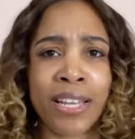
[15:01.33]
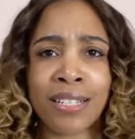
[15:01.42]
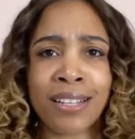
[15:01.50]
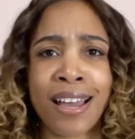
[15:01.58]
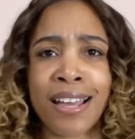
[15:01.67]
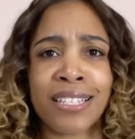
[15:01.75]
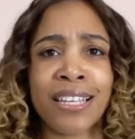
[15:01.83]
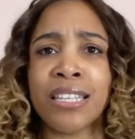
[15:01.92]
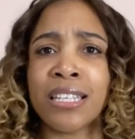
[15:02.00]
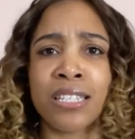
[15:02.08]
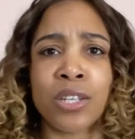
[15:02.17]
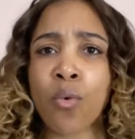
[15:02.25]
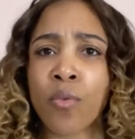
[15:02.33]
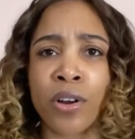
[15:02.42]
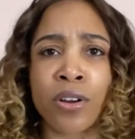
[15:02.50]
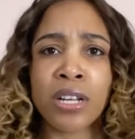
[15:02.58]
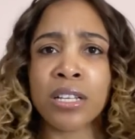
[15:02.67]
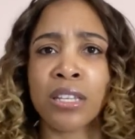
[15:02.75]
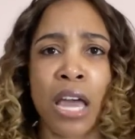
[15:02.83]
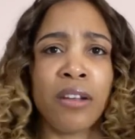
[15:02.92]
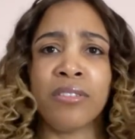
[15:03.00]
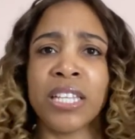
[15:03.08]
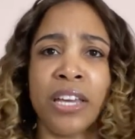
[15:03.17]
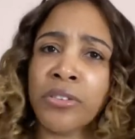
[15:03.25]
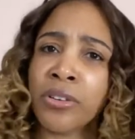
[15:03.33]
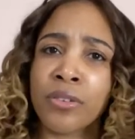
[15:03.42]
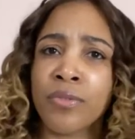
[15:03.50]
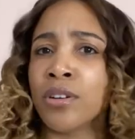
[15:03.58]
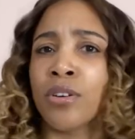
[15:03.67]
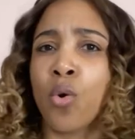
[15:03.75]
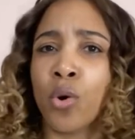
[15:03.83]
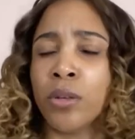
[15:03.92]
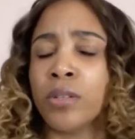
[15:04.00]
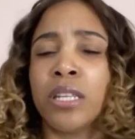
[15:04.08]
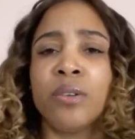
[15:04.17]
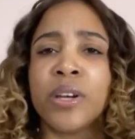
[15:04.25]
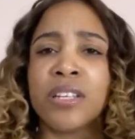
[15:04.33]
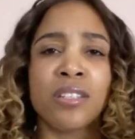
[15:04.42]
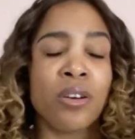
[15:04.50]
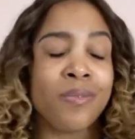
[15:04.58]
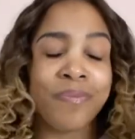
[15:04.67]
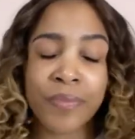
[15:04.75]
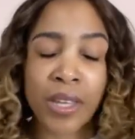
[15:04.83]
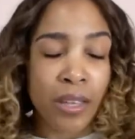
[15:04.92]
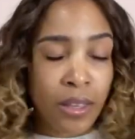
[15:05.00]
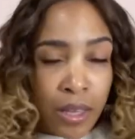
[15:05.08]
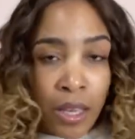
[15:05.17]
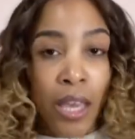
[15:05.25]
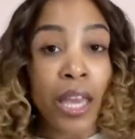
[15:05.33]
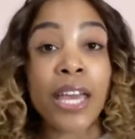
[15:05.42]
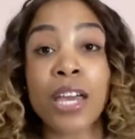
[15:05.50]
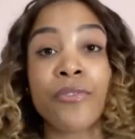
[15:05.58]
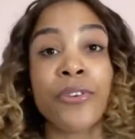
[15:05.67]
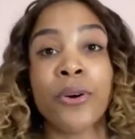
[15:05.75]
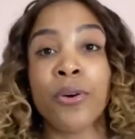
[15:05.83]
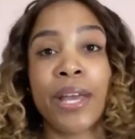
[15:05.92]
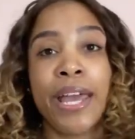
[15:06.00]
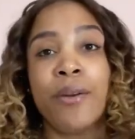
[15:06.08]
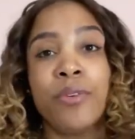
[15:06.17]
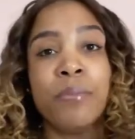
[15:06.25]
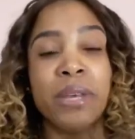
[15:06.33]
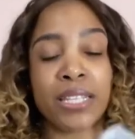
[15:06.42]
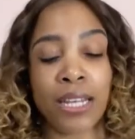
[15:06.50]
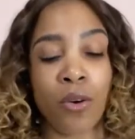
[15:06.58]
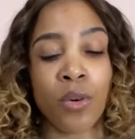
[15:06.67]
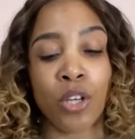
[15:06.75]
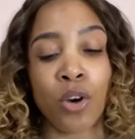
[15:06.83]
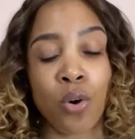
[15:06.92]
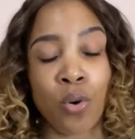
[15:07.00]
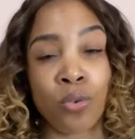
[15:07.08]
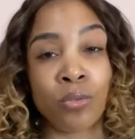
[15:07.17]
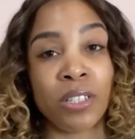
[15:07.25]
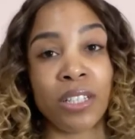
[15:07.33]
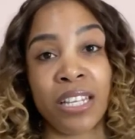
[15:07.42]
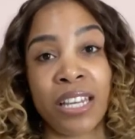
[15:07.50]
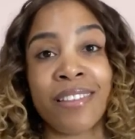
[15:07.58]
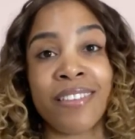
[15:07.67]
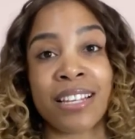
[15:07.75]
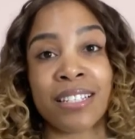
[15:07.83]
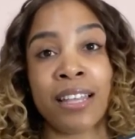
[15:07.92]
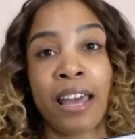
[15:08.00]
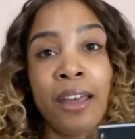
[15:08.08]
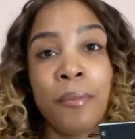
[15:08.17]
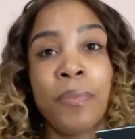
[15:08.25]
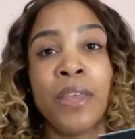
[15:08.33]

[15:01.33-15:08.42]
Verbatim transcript: is nice. And then silver is kind of standard for coils anyway. So if you're okay with missing out on the gold, then that's that.